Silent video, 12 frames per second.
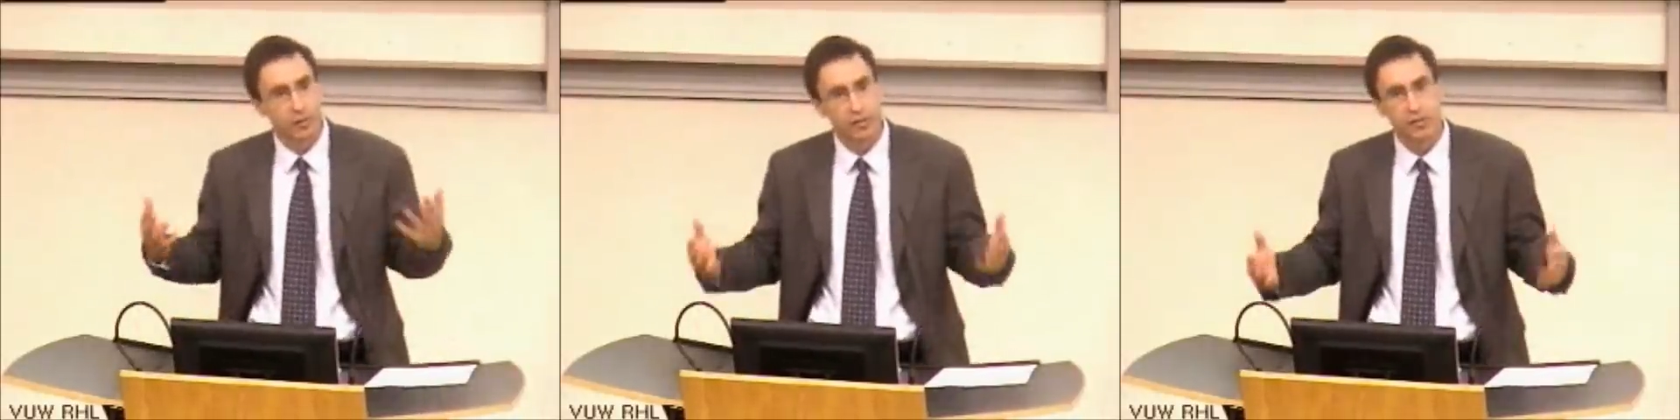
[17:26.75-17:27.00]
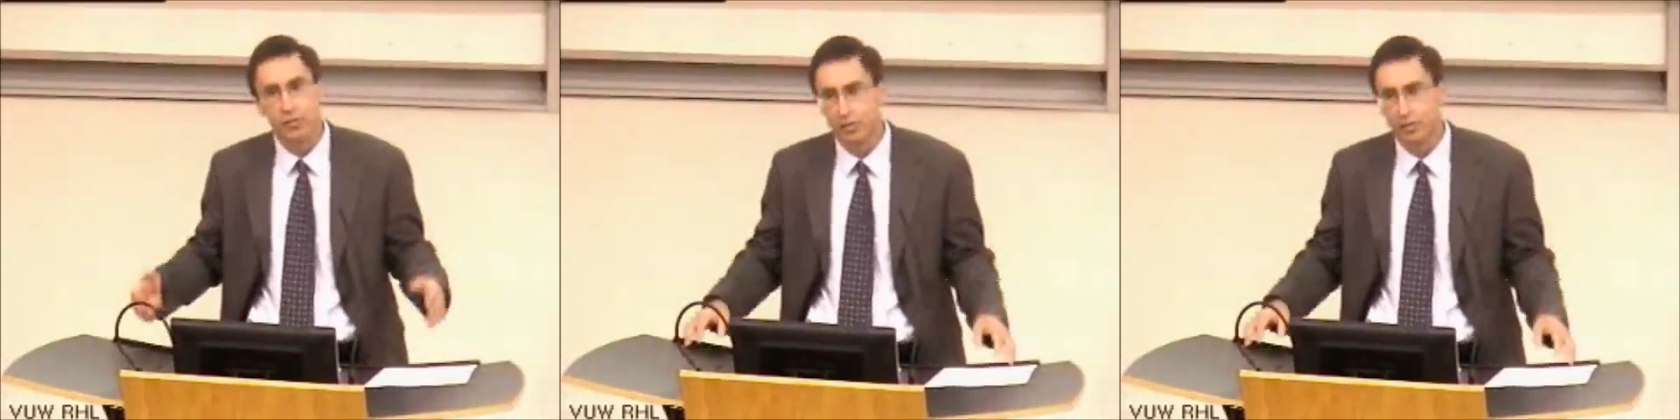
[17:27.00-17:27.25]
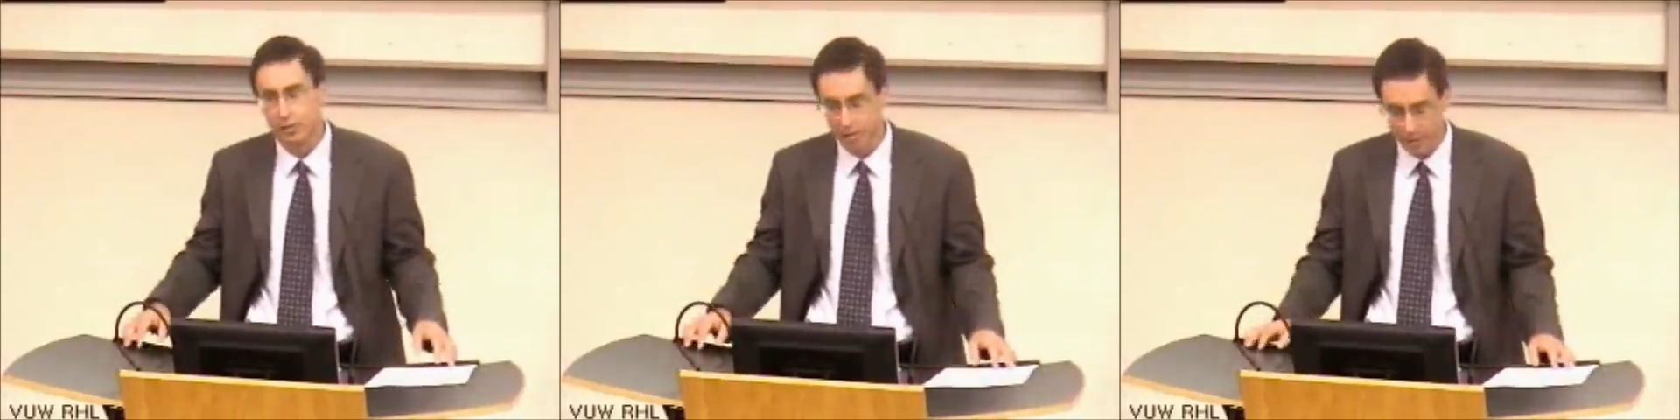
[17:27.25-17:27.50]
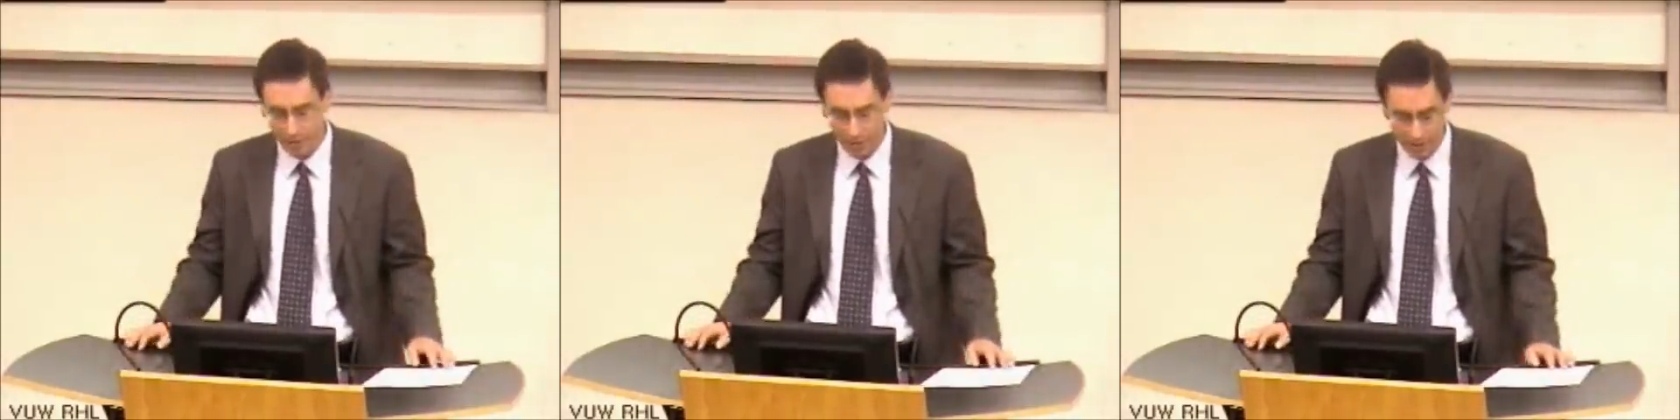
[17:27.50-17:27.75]
which a
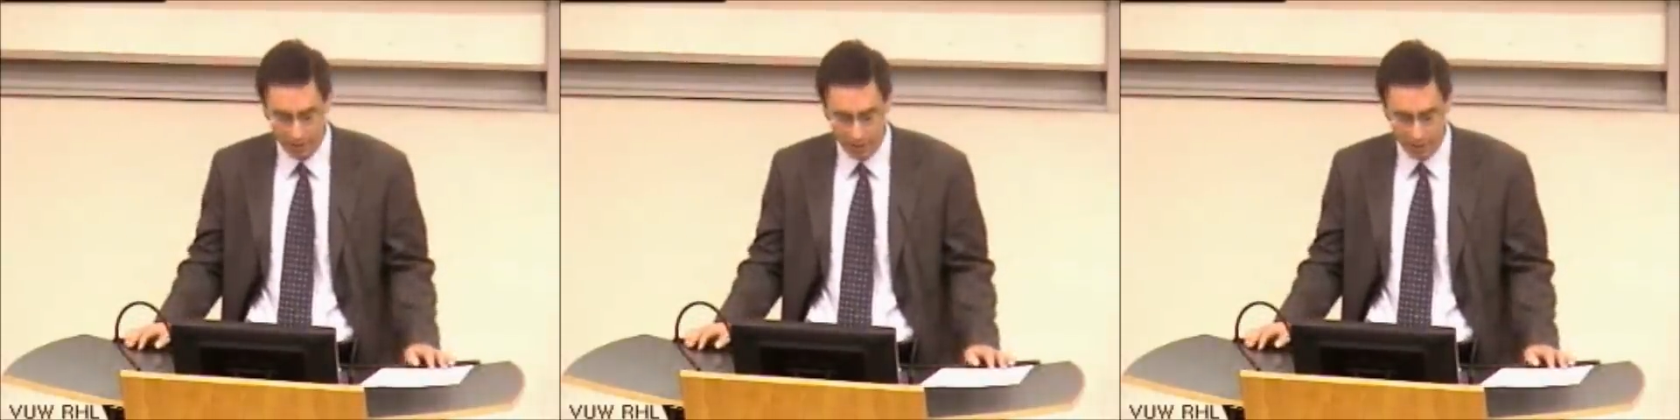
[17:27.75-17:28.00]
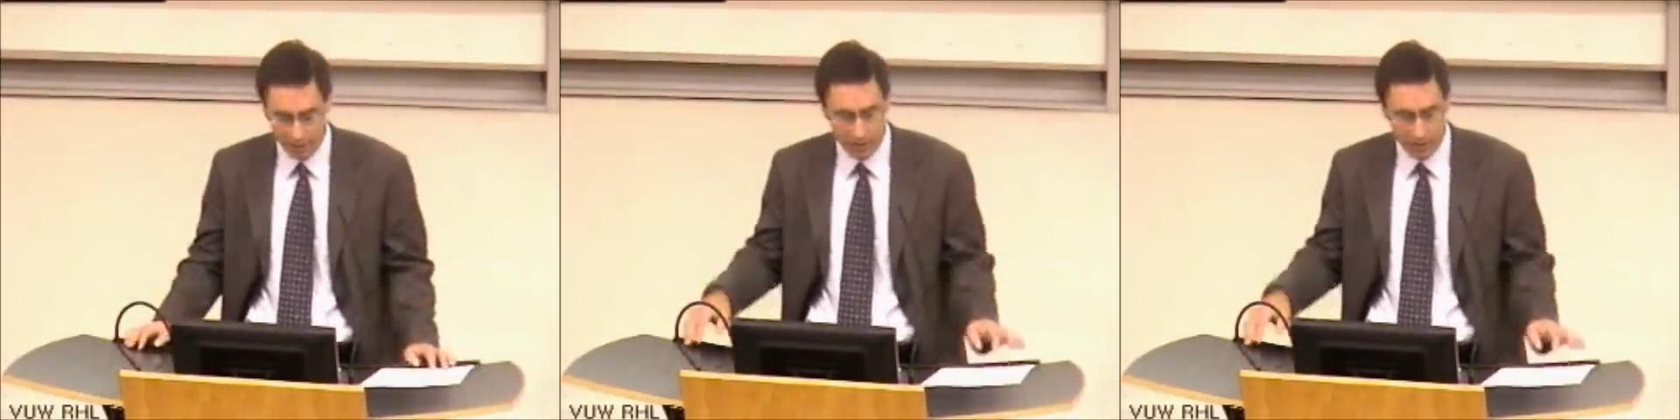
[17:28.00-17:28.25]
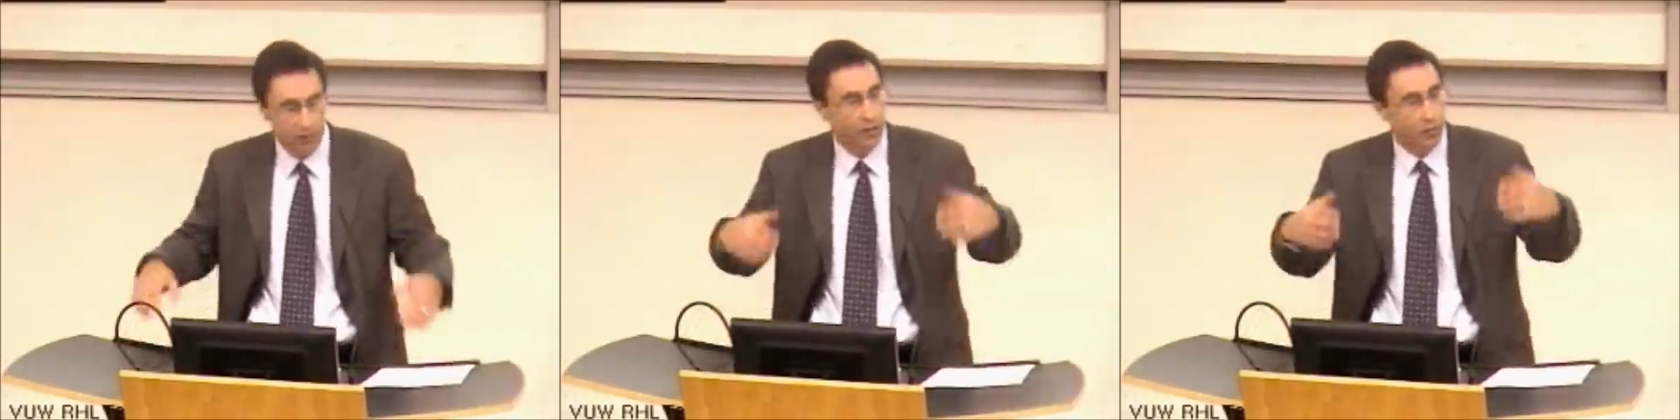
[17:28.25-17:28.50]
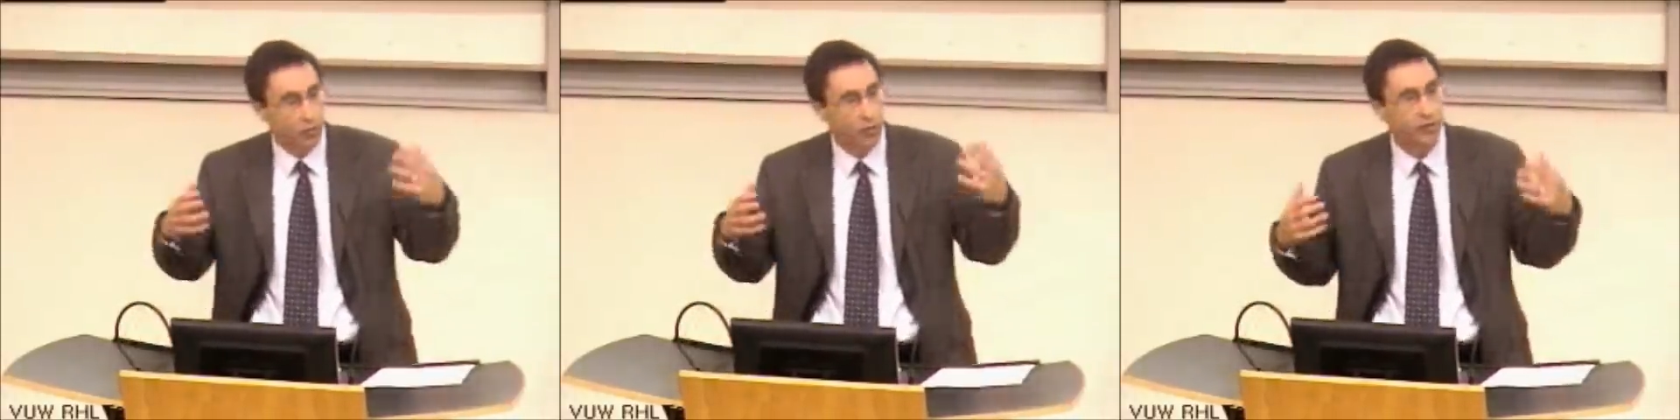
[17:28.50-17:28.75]
world,
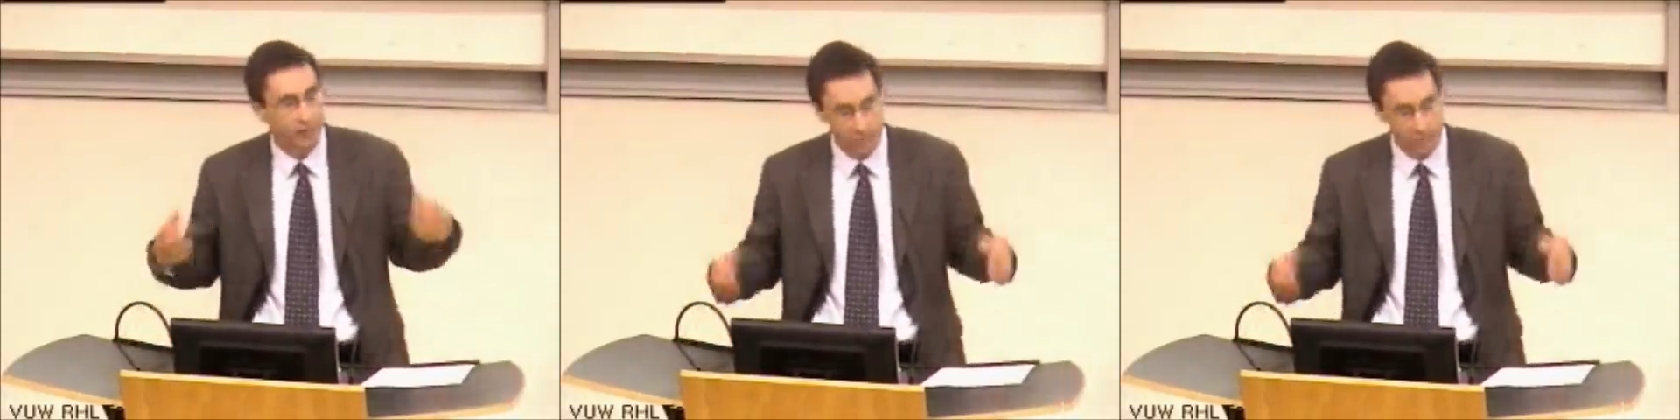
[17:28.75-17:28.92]
in a world